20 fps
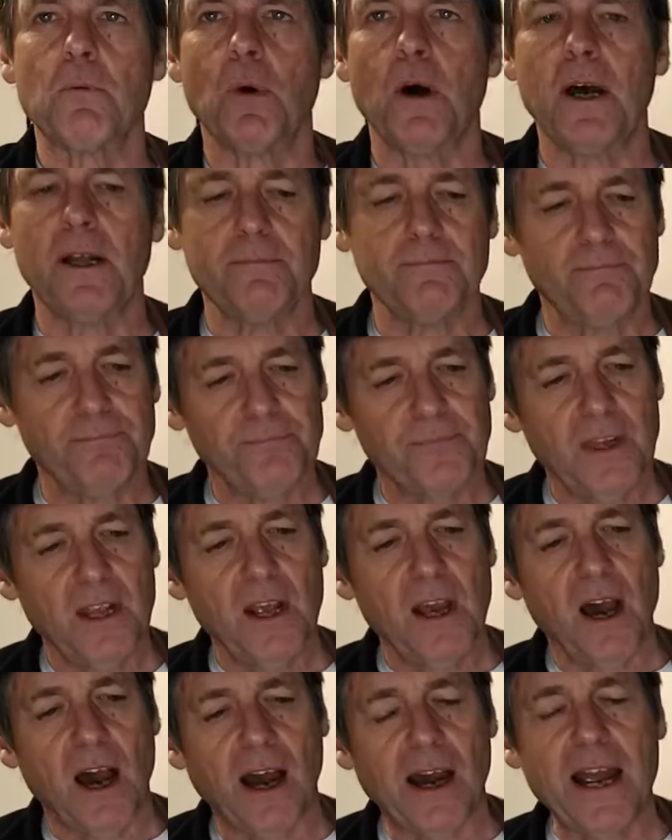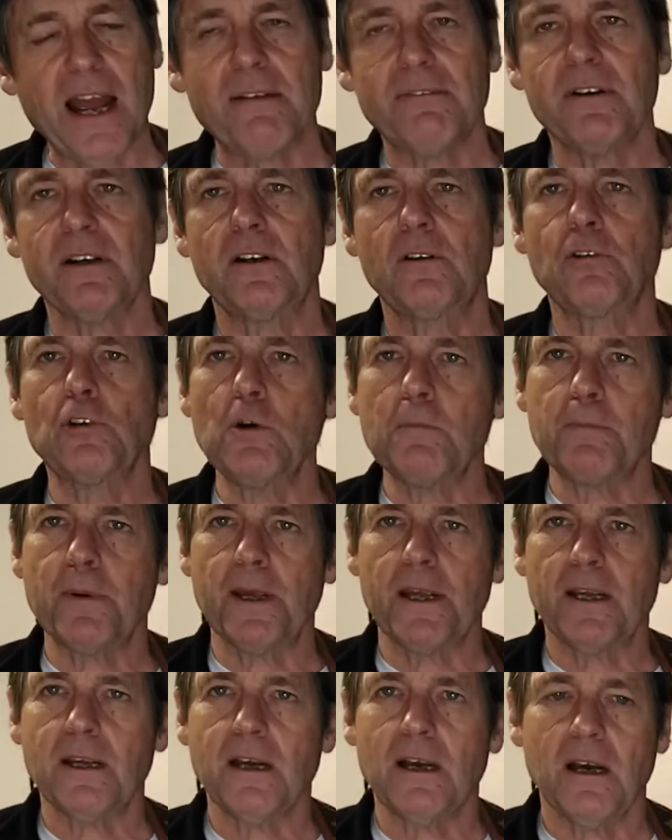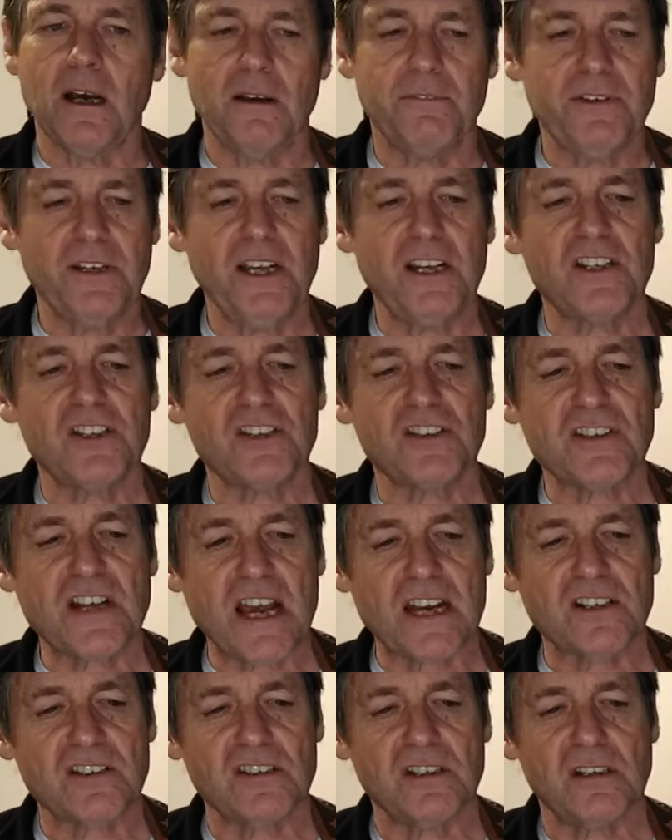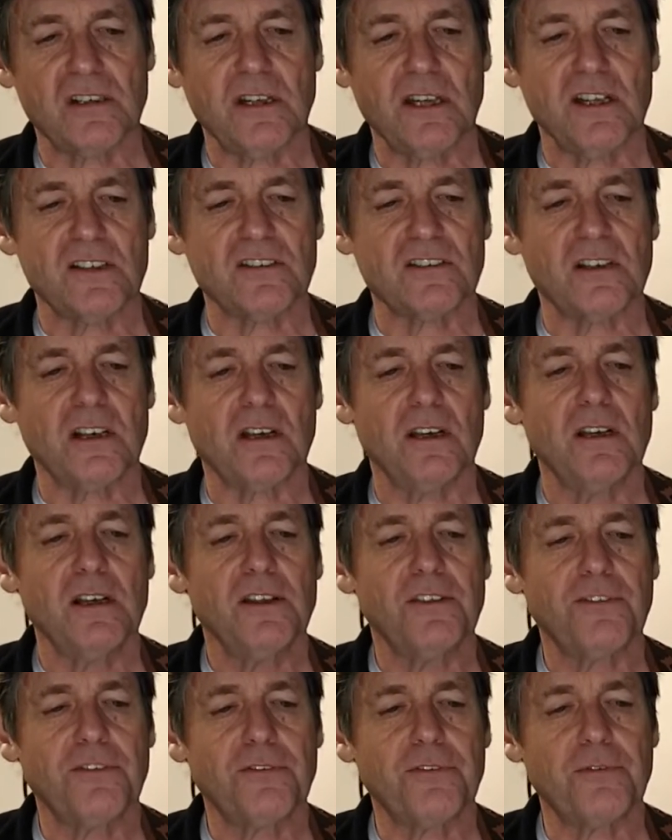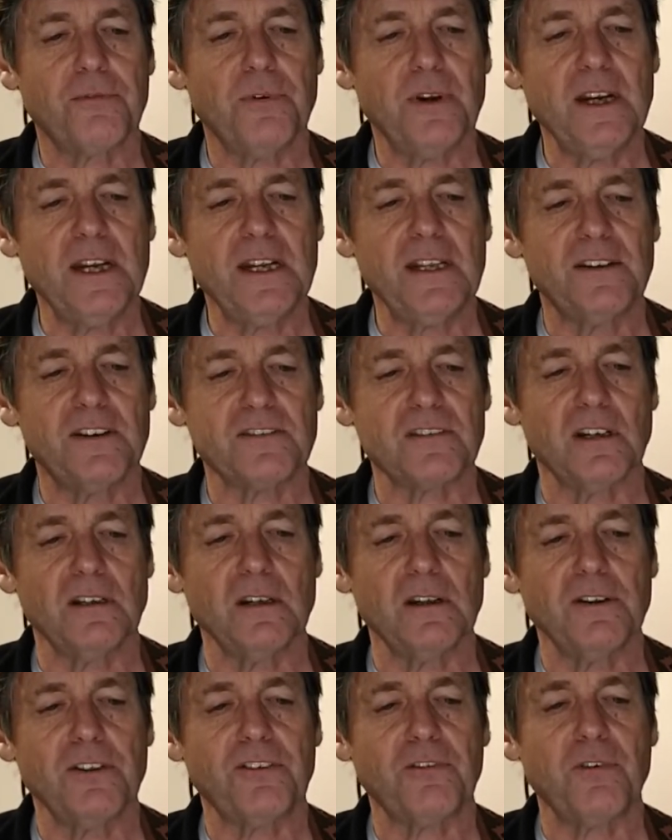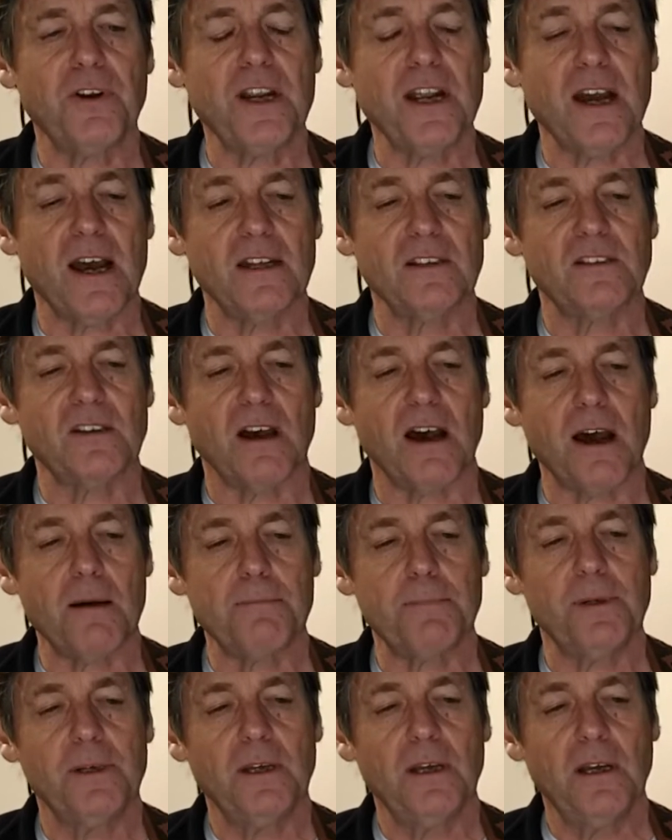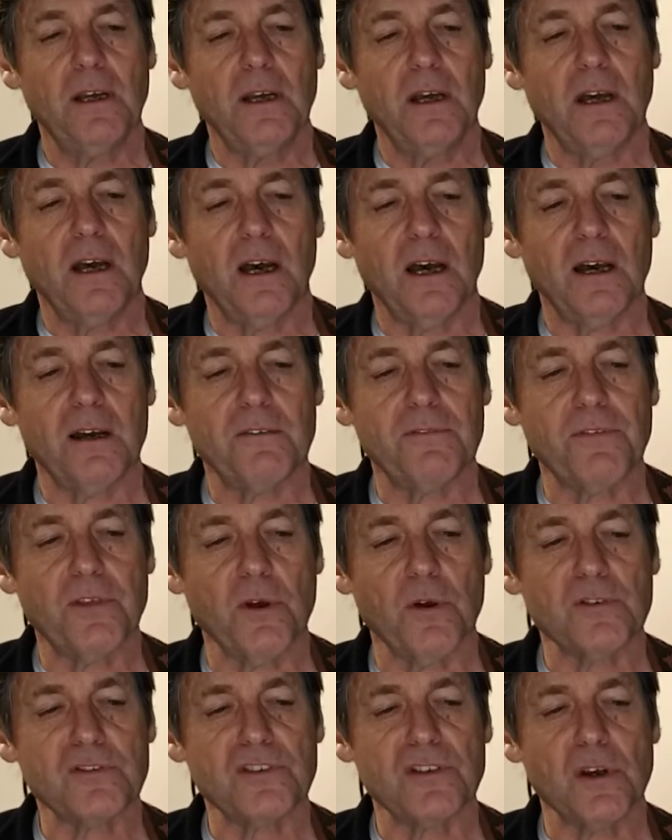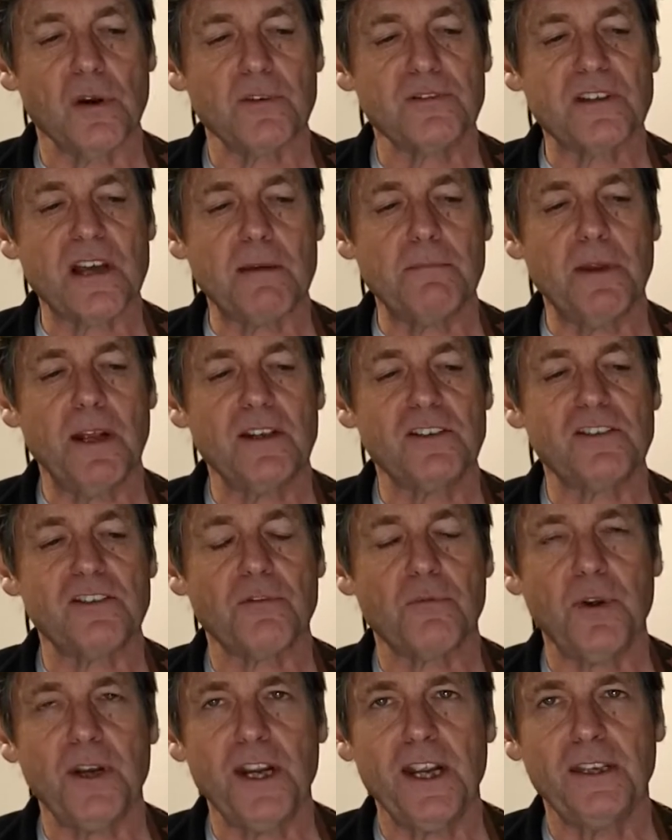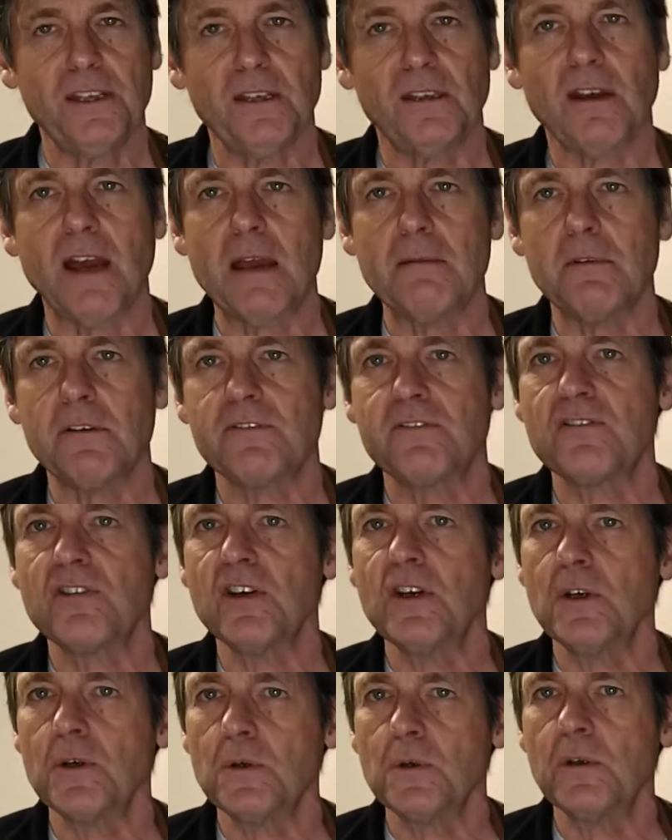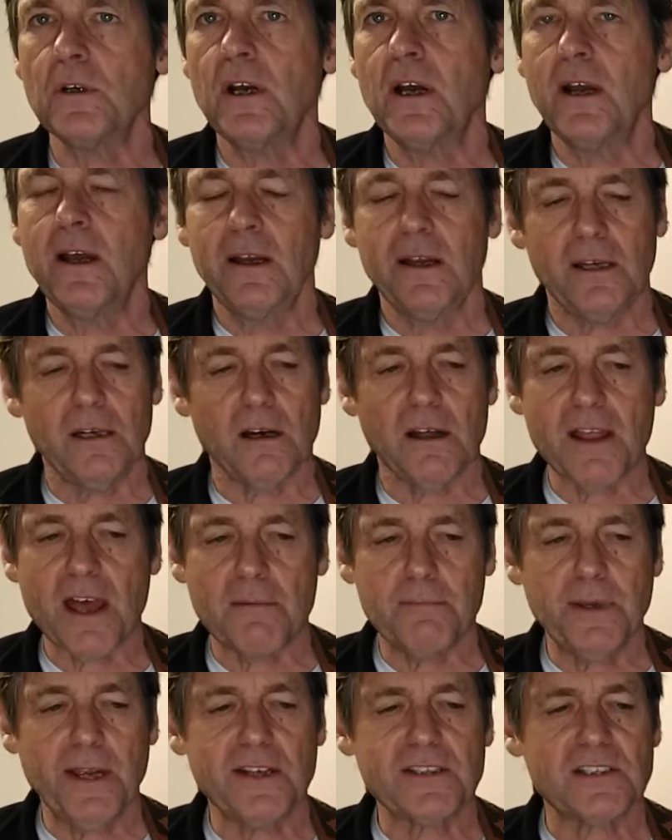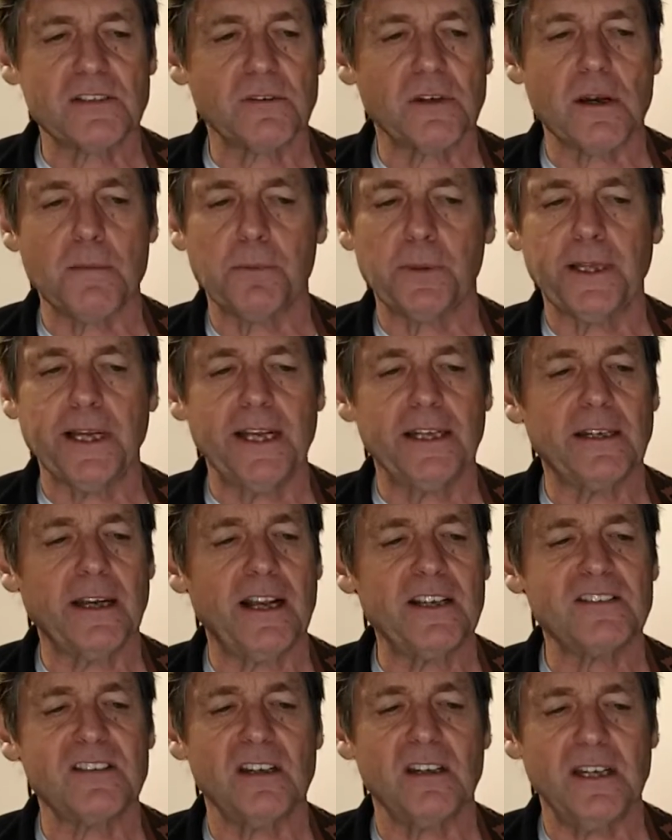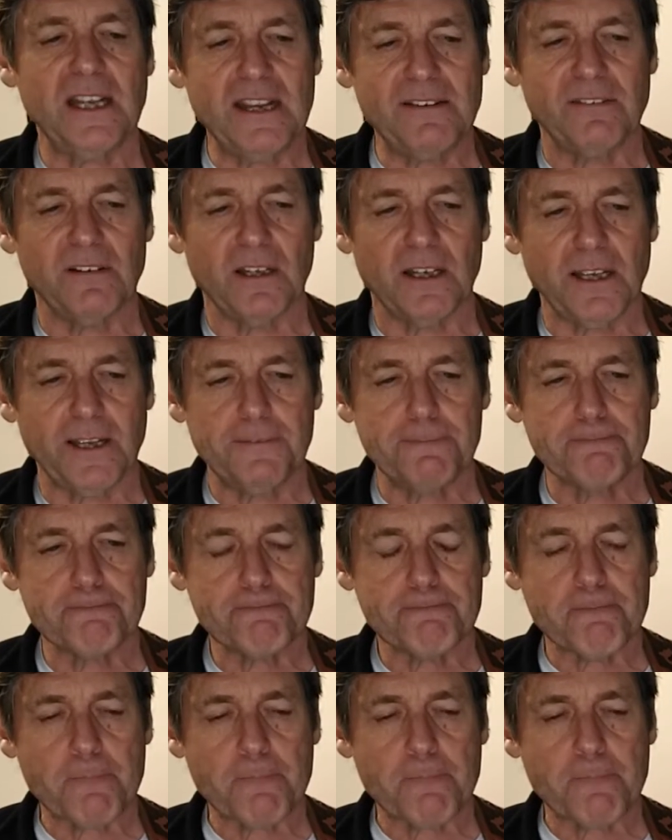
1, I have a grouping of each section is a 3. There's a little 3 on top of those notes. That means 3 in the time of 2. And all that means is we're going to play it nice and evenly.